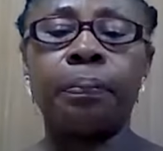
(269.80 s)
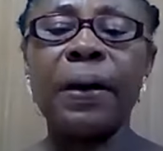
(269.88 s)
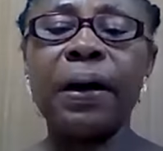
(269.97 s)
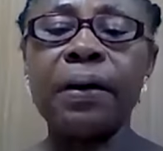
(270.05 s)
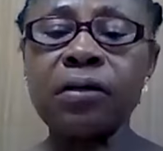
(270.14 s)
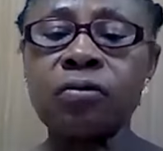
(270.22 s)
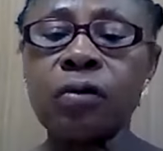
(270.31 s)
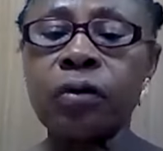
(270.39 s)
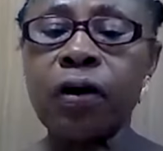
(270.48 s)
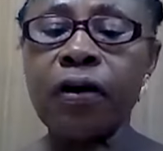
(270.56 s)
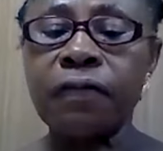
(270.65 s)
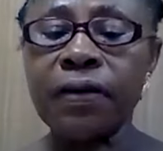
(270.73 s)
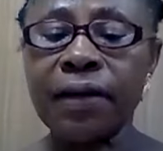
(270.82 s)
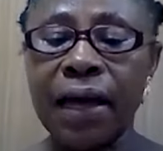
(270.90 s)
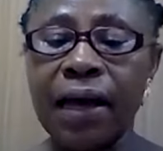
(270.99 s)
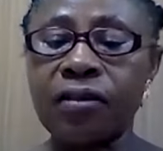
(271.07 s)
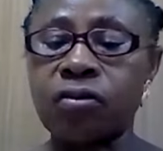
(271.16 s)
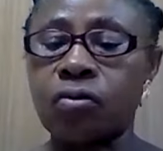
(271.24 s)
Parents will not even
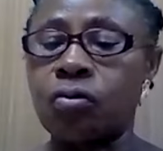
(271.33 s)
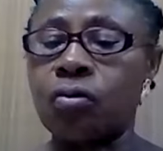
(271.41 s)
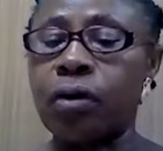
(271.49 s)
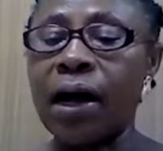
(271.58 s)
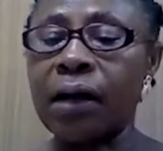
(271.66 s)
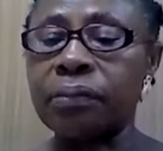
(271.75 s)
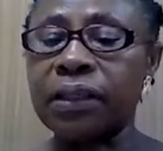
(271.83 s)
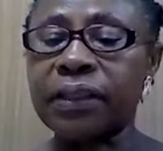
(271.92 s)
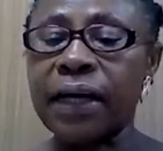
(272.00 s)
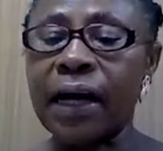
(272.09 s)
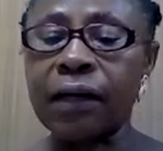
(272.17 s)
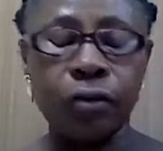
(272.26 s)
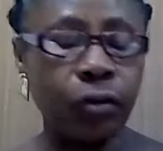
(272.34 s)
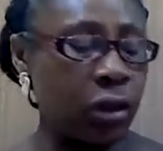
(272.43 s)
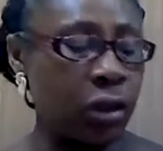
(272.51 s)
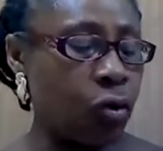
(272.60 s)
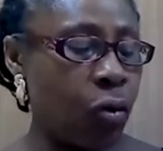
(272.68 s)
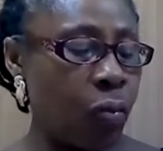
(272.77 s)
care to help the child do
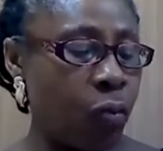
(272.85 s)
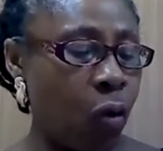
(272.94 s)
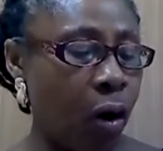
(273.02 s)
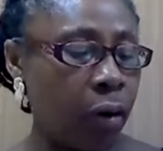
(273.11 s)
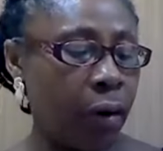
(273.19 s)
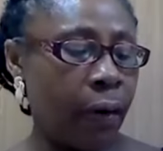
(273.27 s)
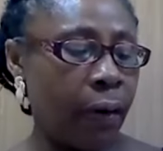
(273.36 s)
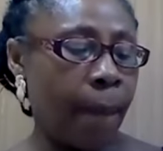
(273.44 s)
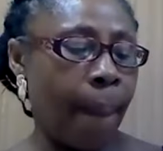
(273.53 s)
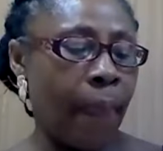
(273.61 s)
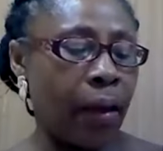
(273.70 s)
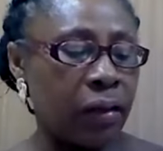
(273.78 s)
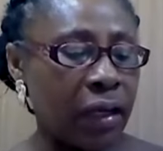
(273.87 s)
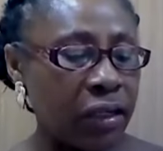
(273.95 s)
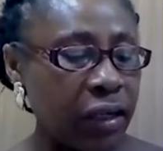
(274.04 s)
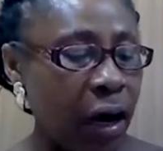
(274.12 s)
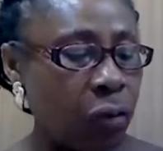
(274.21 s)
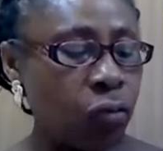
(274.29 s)
the homework. The
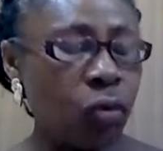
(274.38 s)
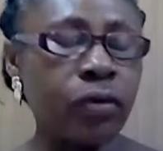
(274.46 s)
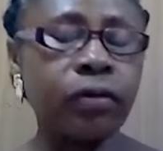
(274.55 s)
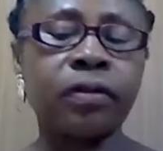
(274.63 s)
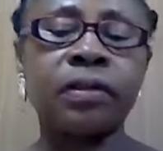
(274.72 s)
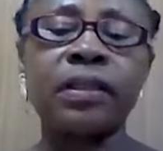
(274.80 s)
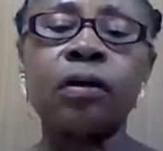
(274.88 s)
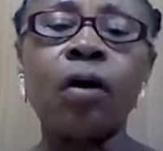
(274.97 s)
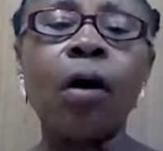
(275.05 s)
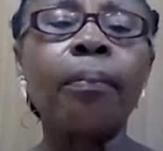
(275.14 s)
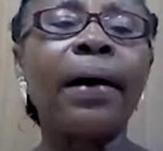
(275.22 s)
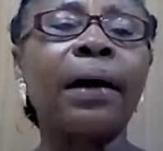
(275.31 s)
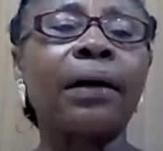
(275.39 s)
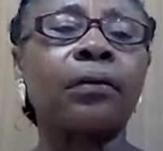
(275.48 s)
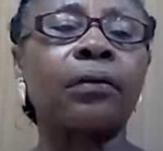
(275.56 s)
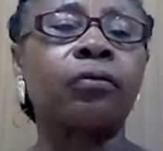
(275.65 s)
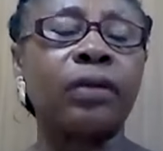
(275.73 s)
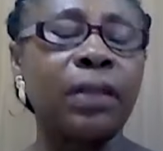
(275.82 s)
child will still come back
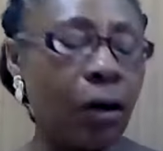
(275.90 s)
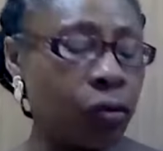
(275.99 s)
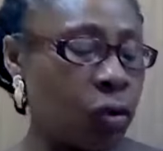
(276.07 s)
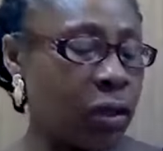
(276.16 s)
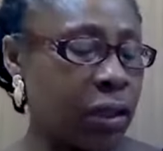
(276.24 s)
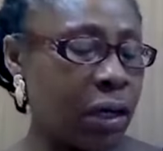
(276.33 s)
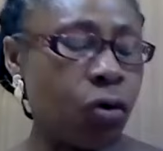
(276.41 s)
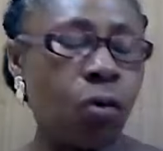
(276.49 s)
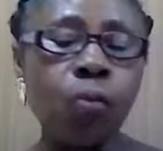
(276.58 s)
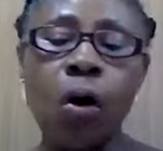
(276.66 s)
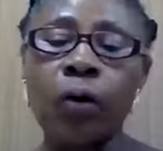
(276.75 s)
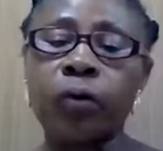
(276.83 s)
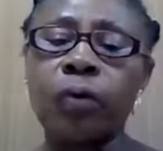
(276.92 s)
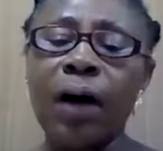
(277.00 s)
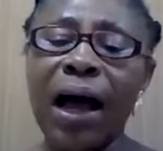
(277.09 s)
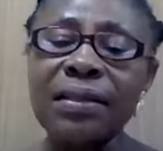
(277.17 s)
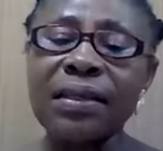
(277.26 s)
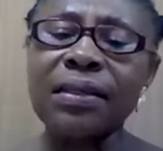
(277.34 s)
without doing the homework. You
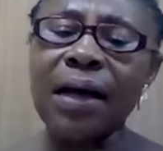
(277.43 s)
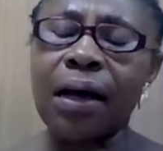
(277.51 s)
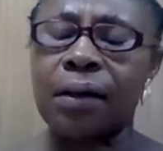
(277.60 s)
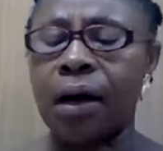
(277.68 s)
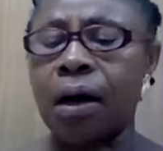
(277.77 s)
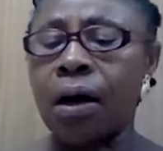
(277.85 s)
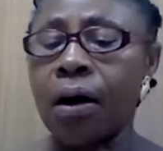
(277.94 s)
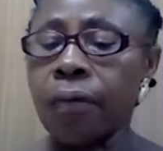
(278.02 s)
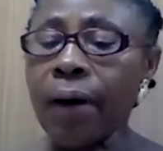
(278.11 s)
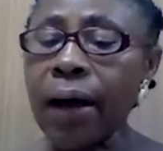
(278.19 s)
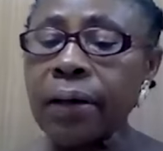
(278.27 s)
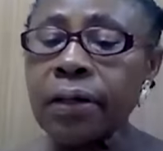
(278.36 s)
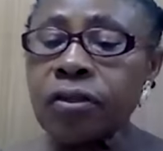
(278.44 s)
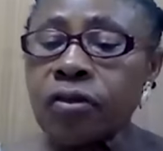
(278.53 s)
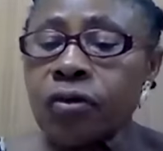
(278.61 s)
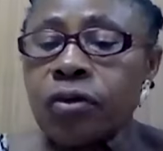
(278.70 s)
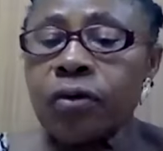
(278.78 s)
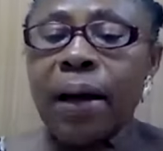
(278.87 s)
ask the child, why didn't
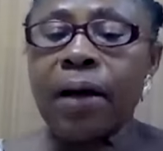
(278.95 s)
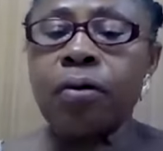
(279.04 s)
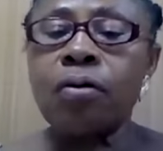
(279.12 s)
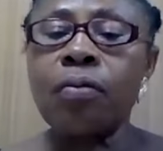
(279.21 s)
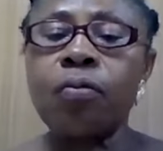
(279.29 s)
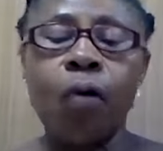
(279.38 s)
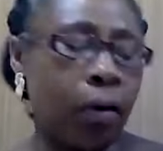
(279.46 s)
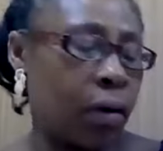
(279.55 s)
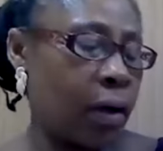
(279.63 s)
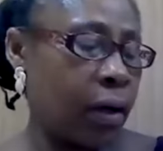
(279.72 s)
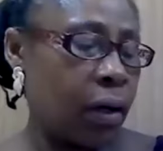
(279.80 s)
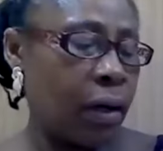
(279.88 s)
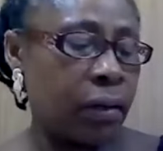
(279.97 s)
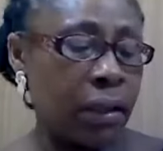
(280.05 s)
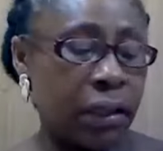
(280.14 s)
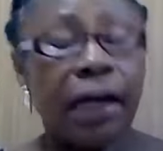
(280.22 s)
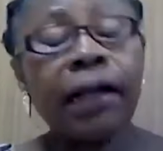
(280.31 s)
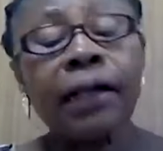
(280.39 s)
you do my homework? The
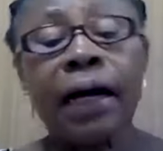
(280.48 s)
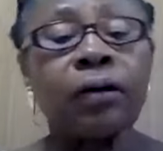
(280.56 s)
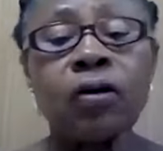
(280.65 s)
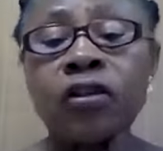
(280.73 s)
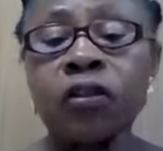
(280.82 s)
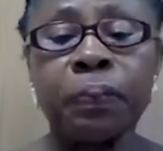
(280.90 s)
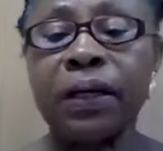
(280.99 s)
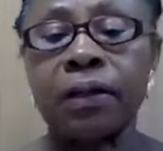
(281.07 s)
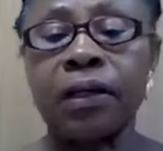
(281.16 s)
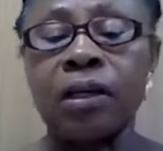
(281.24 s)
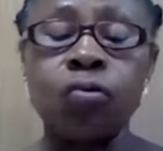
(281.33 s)
child cannot speak.